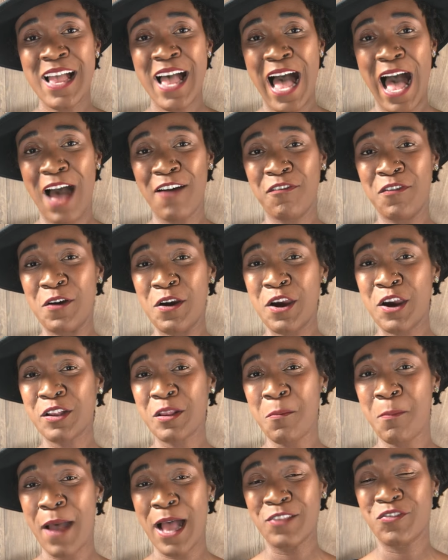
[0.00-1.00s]
I've heard
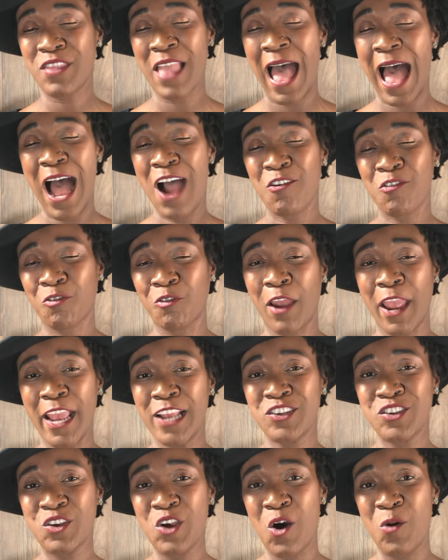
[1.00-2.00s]
about the
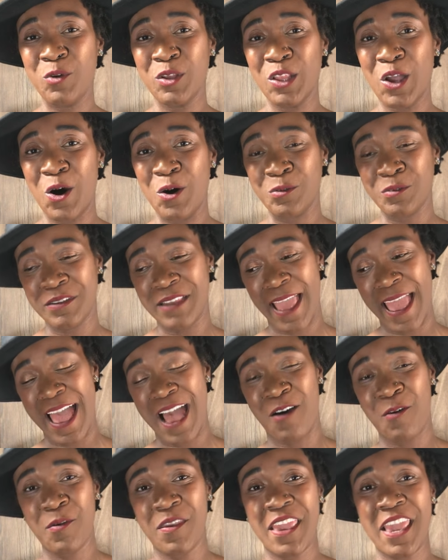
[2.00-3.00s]
outrage going on
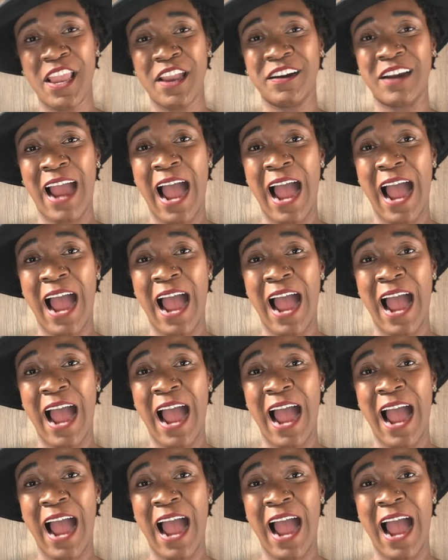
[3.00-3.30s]
down here.